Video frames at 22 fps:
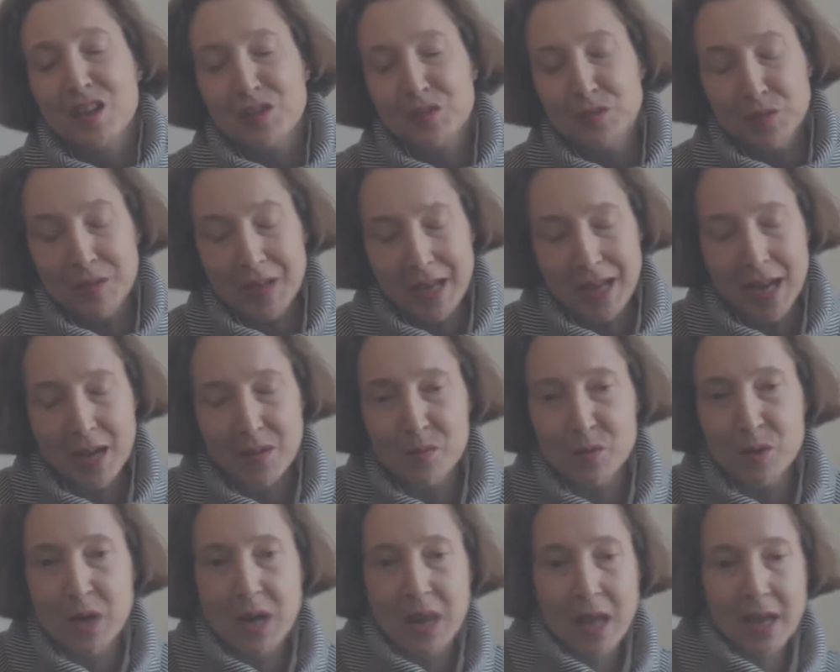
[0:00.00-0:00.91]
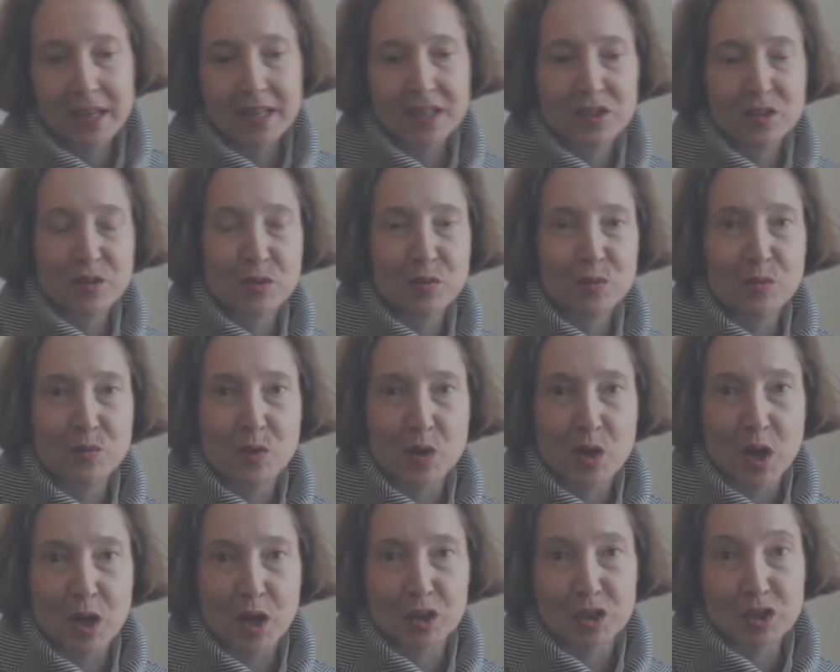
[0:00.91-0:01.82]
Today I would like to
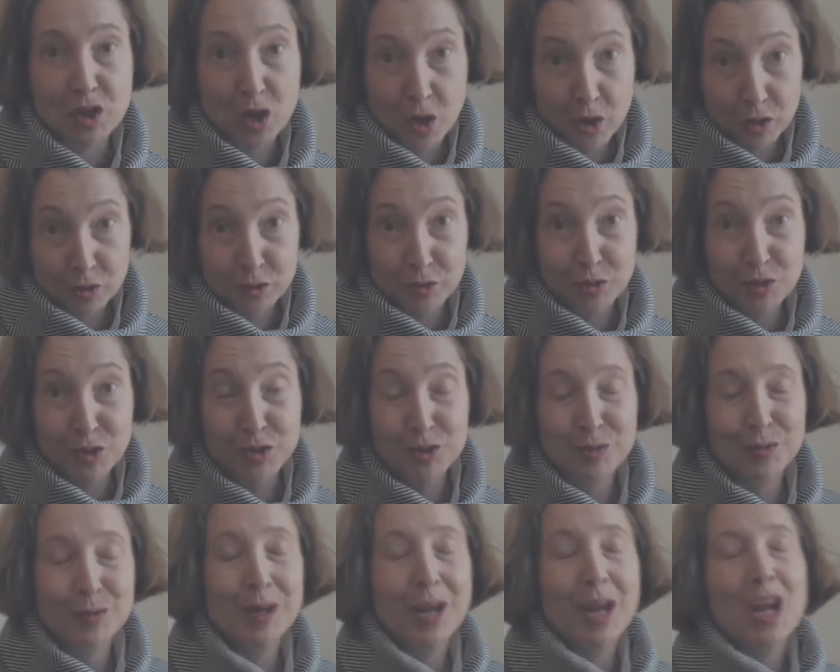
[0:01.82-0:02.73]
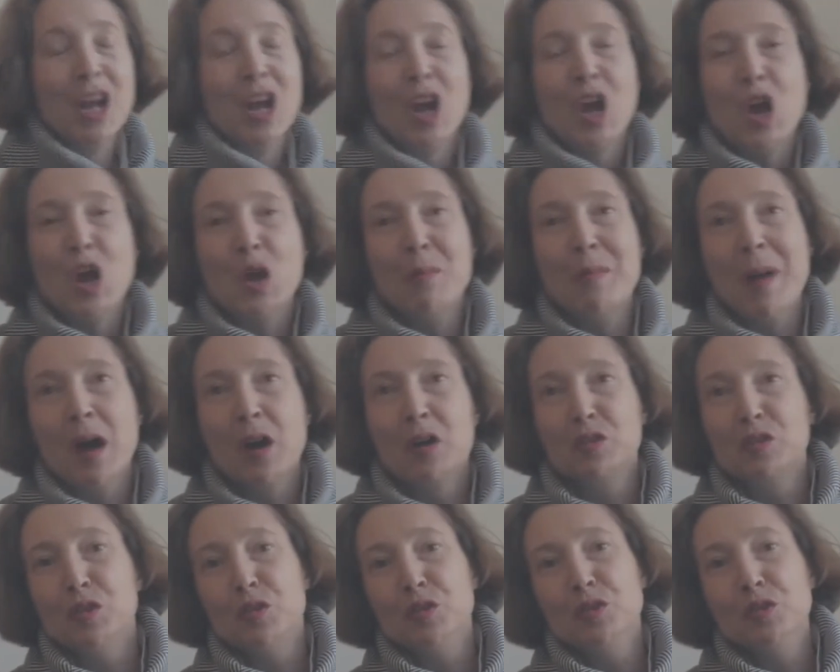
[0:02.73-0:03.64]
talk to you
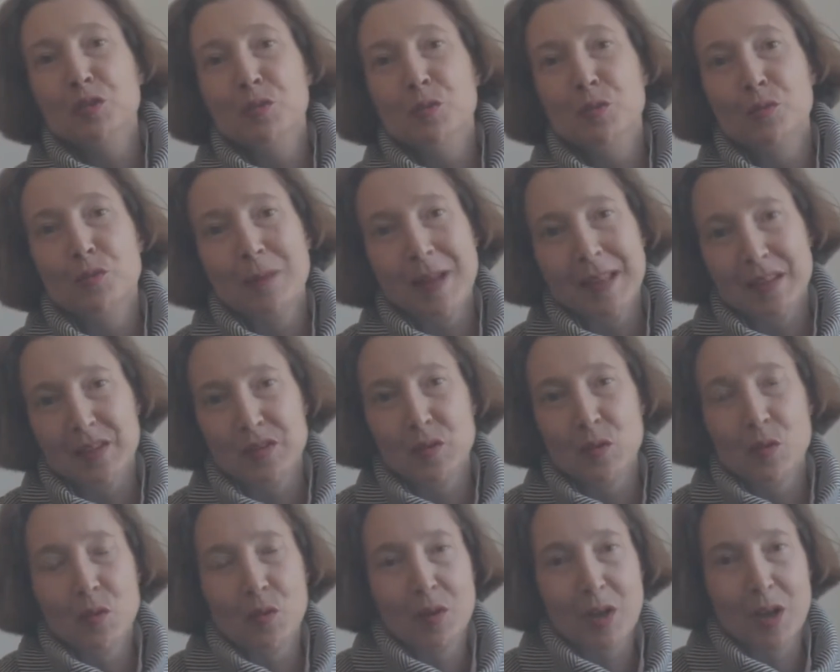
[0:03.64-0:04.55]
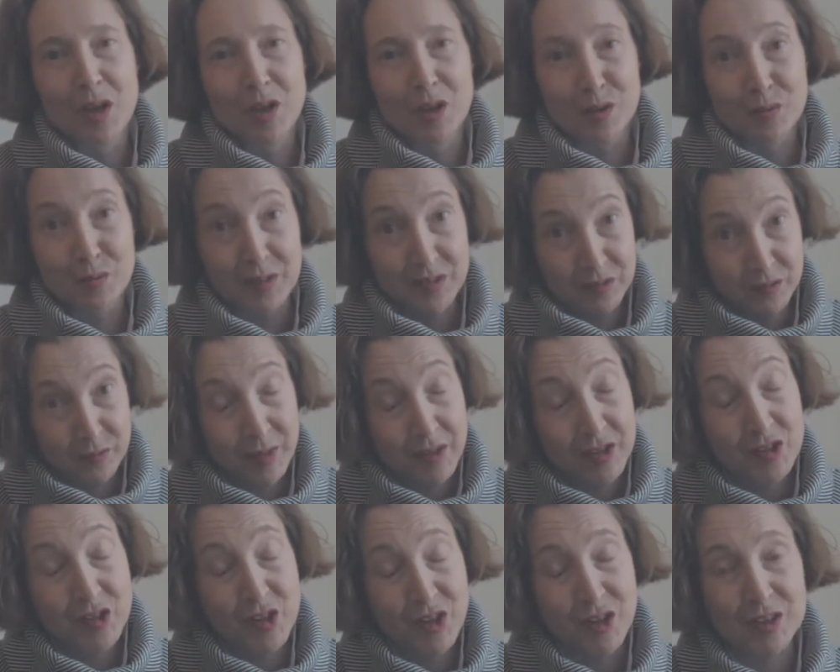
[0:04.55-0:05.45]
about the new rental
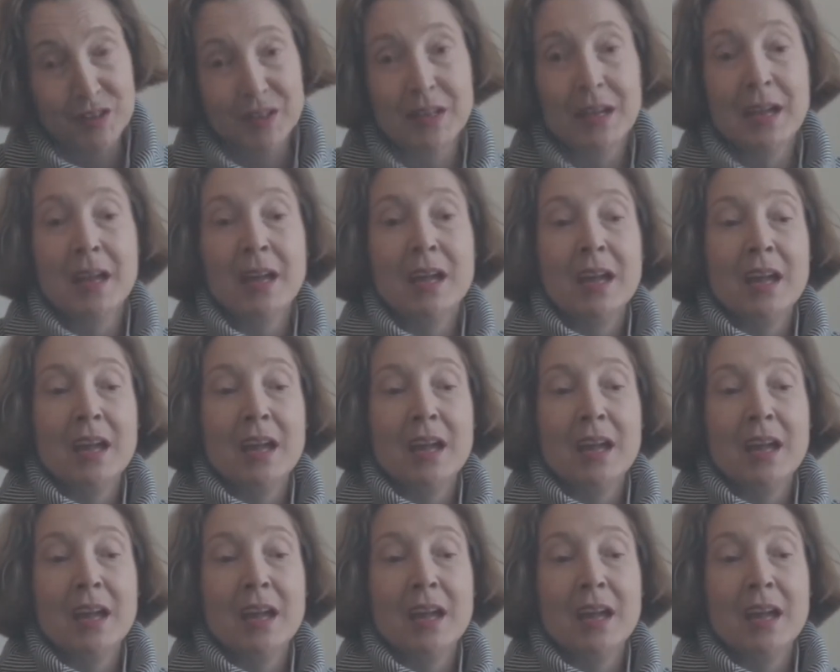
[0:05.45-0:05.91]
restriction